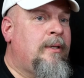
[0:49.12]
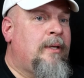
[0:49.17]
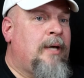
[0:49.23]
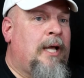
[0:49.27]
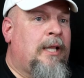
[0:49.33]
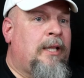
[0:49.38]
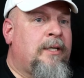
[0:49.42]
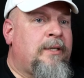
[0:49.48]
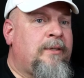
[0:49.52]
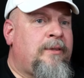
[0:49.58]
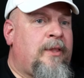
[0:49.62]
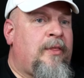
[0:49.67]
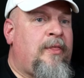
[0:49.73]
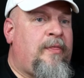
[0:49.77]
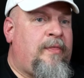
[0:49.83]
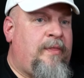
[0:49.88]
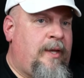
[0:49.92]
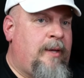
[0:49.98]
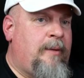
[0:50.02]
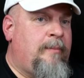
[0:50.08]
I look at the
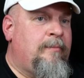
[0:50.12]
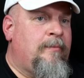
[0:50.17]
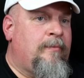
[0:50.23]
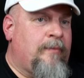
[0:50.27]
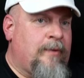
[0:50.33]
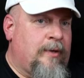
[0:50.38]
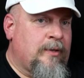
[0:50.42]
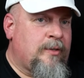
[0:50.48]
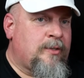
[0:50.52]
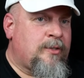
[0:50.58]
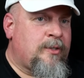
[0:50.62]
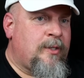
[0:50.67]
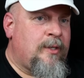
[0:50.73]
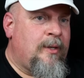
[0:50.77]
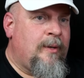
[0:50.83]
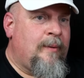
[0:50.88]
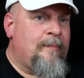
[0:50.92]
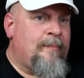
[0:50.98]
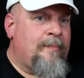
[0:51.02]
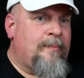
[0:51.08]
theme first,
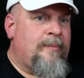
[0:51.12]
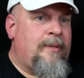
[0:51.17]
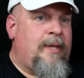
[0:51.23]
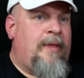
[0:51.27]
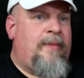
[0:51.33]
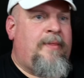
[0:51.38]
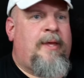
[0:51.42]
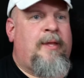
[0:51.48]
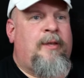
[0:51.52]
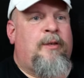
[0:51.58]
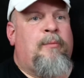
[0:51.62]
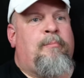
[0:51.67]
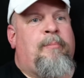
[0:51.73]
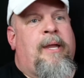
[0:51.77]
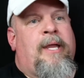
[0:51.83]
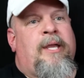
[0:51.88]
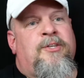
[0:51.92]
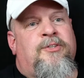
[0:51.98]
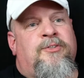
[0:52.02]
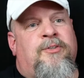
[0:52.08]
and then
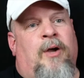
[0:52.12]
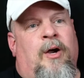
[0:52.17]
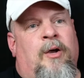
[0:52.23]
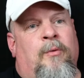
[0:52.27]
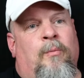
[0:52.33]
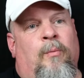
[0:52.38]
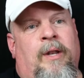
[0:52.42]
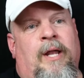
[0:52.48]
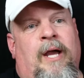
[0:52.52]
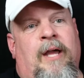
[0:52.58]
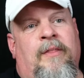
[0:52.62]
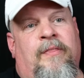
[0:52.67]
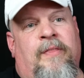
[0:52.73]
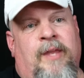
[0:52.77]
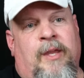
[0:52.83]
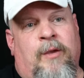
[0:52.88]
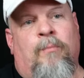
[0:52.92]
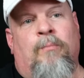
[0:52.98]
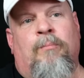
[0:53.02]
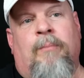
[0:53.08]
based on what I
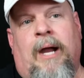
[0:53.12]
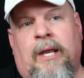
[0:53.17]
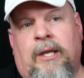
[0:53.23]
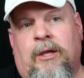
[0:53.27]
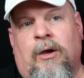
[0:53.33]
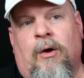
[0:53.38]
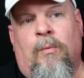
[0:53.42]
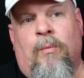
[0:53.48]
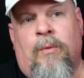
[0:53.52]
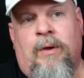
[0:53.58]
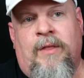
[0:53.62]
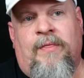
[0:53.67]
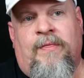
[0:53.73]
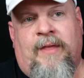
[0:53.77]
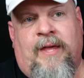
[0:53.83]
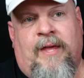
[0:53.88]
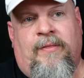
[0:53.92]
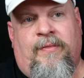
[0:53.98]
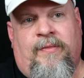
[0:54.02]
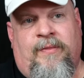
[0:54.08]
think might go with
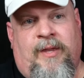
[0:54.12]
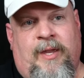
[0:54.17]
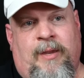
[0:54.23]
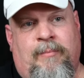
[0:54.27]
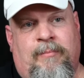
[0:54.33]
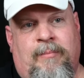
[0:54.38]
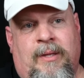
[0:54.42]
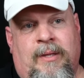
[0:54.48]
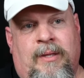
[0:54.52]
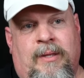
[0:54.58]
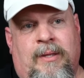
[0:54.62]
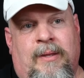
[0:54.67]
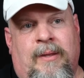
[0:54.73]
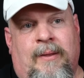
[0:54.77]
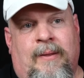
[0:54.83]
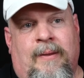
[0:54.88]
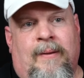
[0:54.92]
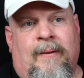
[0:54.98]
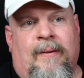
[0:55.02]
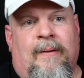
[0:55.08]
that theme,
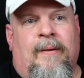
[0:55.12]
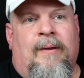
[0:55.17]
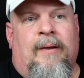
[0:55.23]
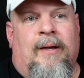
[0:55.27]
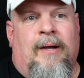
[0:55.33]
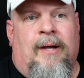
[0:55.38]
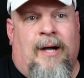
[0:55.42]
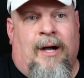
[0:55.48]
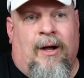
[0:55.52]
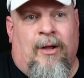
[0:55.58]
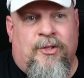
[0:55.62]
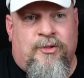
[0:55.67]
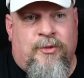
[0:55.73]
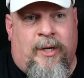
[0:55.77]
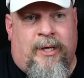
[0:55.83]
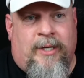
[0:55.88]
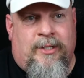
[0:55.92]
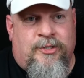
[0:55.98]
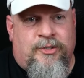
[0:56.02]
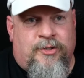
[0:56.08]
I'll
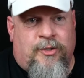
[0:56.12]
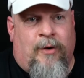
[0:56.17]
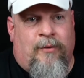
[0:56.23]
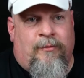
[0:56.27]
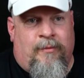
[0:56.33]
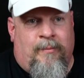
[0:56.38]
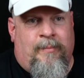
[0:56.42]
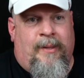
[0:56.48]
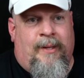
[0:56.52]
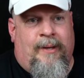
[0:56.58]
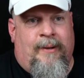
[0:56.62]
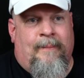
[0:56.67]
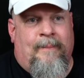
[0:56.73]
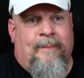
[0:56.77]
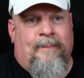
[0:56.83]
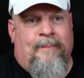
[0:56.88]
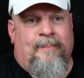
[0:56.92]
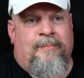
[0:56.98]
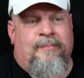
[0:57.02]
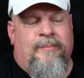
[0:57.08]
try to start from there.
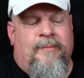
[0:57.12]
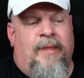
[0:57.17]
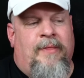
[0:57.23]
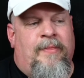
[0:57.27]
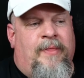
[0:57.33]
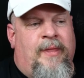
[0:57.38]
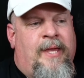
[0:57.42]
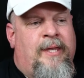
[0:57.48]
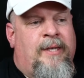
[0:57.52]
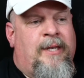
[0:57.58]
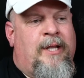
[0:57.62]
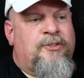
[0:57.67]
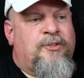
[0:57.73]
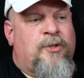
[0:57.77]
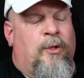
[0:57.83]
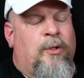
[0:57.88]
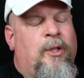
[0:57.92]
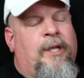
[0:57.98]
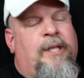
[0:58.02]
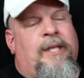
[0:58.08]
And then I
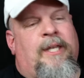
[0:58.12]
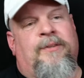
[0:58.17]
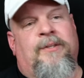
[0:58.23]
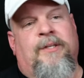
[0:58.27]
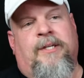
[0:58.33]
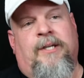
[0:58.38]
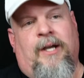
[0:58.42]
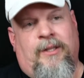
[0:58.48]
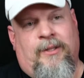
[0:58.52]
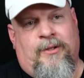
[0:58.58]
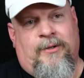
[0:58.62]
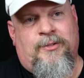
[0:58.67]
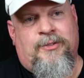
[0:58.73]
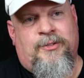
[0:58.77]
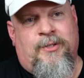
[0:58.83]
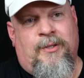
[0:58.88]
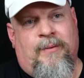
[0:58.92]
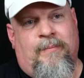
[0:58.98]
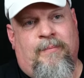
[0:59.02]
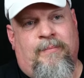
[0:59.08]
start looking at the
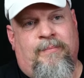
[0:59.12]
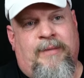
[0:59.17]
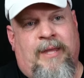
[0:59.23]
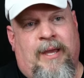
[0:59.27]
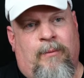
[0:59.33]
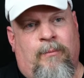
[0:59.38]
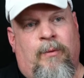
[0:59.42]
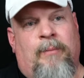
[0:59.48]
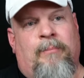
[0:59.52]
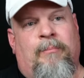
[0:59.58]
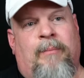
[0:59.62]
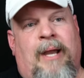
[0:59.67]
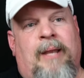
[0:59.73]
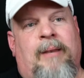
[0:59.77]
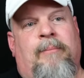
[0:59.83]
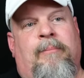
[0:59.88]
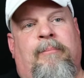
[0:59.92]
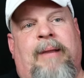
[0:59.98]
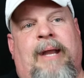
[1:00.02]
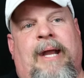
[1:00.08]
colors that
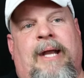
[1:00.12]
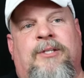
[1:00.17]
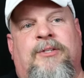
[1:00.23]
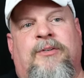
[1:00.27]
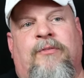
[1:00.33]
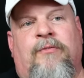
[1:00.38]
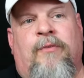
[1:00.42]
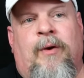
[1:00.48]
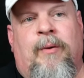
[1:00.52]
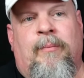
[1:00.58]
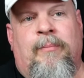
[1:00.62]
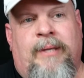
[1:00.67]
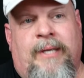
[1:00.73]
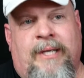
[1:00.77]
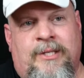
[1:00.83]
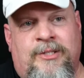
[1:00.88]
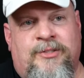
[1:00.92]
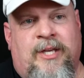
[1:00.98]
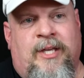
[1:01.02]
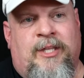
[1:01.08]
might match from
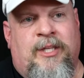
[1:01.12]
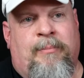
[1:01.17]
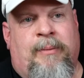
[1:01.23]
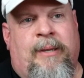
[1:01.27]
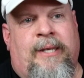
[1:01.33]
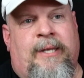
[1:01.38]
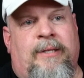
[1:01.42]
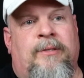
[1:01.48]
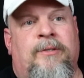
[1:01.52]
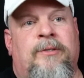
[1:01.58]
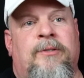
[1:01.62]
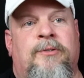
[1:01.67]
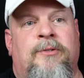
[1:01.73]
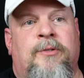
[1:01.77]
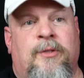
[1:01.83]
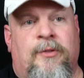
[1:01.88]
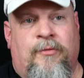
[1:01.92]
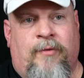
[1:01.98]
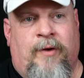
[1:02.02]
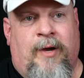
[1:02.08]
inside the painting
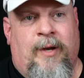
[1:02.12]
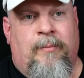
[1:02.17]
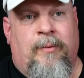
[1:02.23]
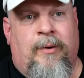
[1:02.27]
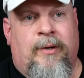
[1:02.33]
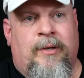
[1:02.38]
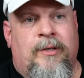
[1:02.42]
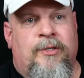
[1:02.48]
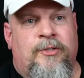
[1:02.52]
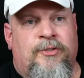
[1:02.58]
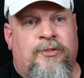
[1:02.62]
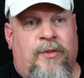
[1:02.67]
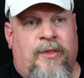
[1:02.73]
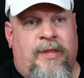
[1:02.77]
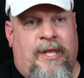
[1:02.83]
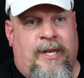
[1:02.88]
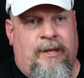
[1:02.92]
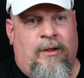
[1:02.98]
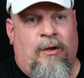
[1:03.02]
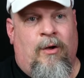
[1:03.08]
to the framework so
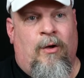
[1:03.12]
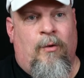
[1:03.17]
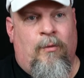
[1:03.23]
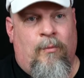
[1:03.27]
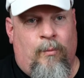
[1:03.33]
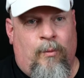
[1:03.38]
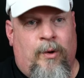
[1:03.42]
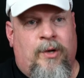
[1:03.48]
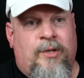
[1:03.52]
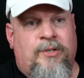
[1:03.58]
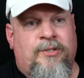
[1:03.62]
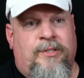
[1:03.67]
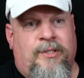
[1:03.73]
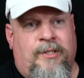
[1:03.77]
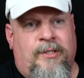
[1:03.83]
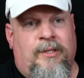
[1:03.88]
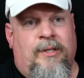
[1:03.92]
that it all works